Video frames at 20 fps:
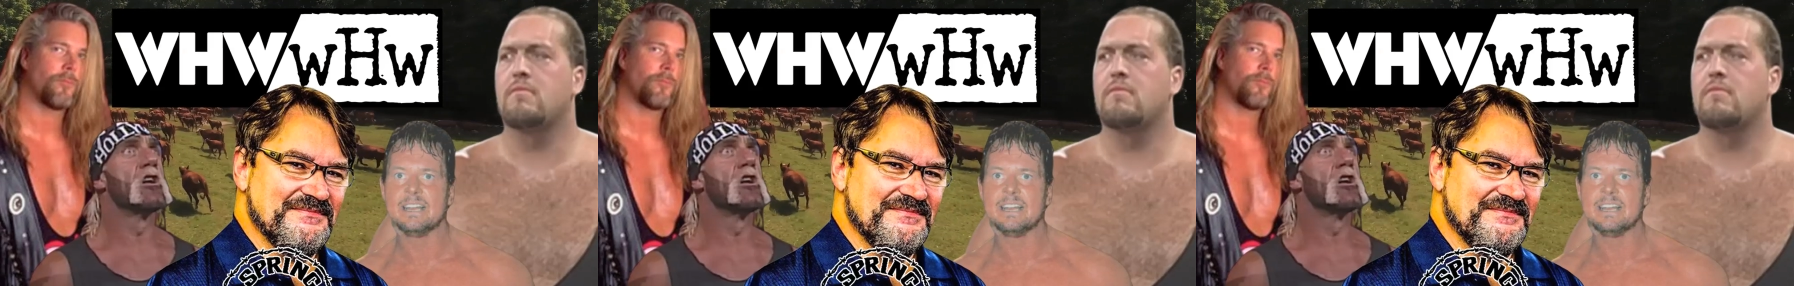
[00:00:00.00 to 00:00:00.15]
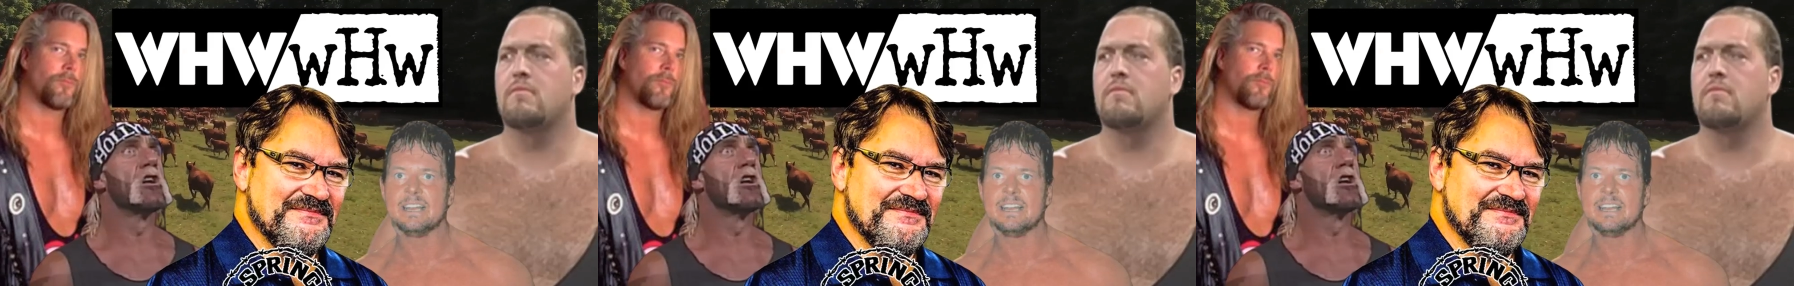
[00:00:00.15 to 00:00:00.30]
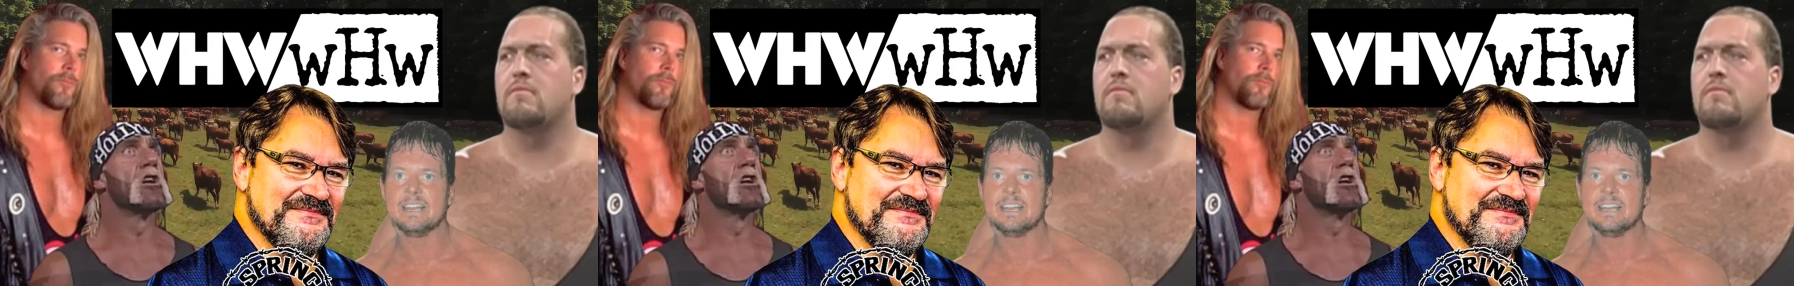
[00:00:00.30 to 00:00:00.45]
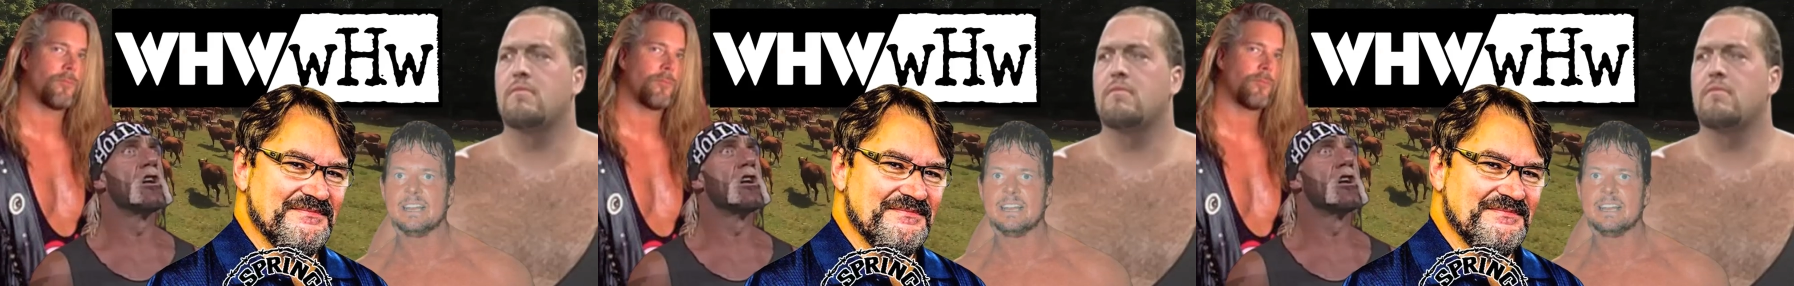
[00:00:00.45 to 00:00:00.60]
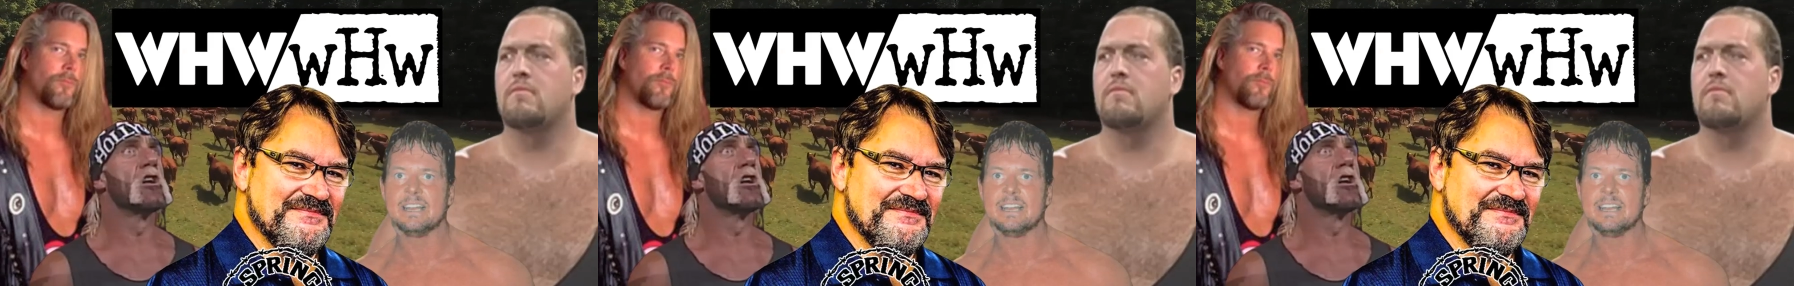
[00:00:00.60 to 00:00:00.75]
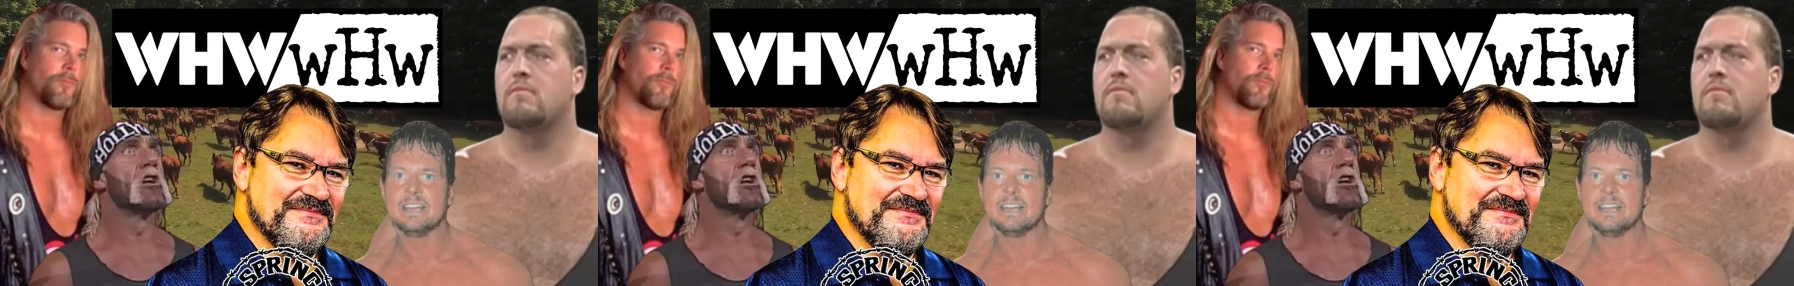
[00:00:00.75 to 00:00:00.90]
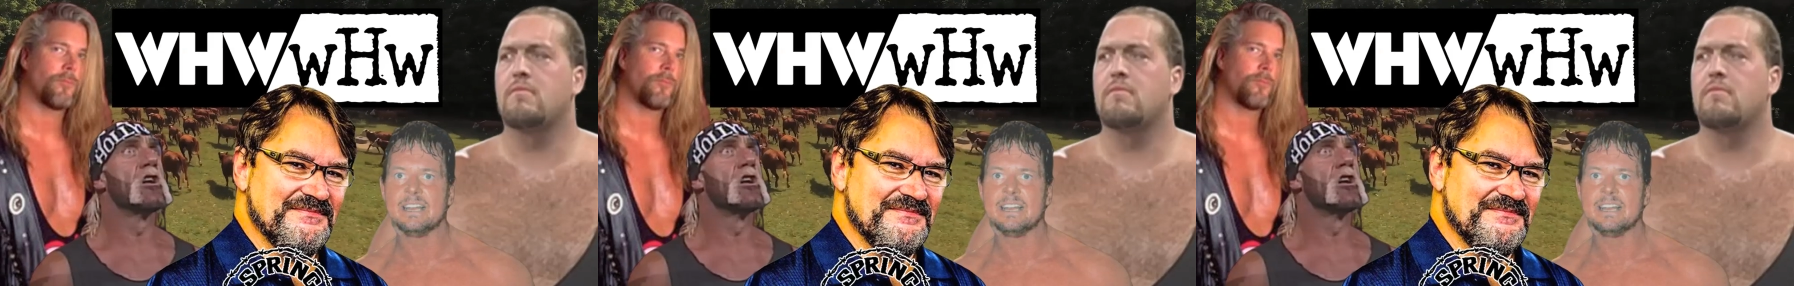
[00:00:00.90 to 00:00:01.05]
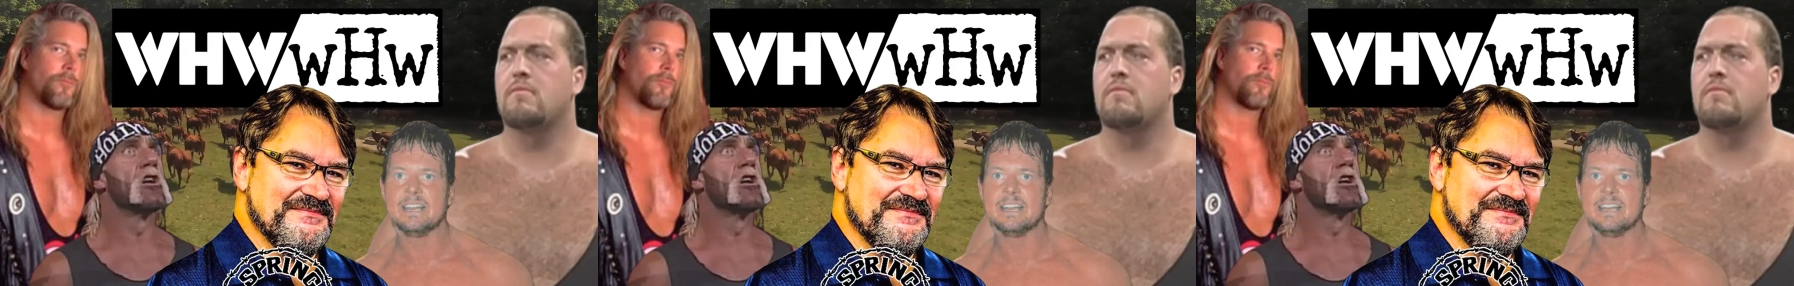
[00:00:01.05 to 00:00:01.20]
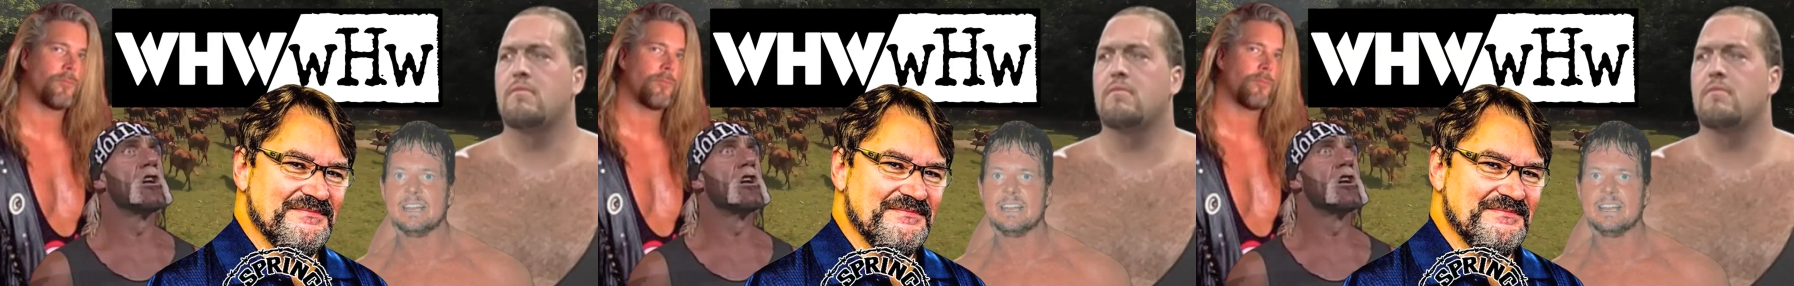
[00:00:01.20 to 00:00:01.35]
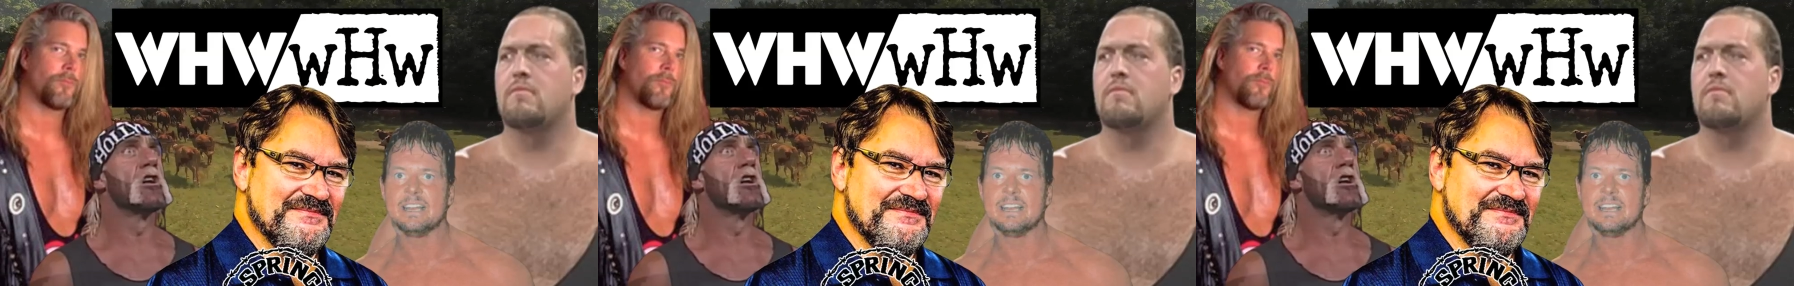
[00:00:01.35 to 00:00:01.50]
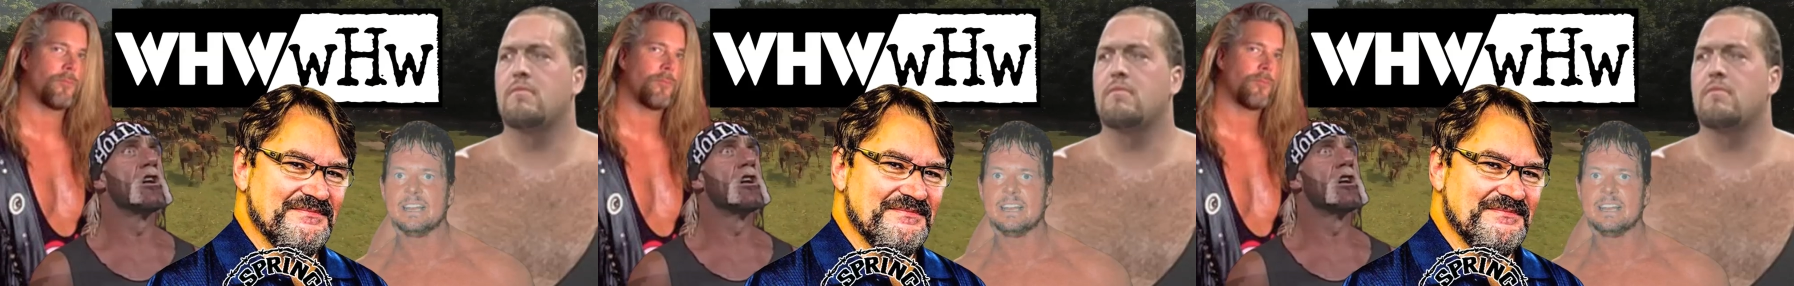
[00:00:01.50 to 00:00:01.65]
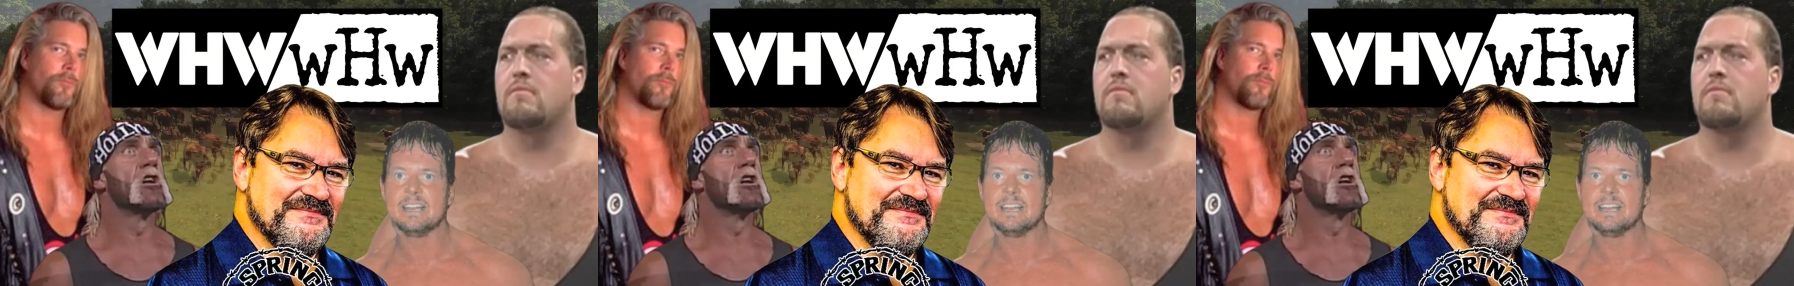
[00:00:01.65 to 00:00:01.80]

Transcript: (no one is talking)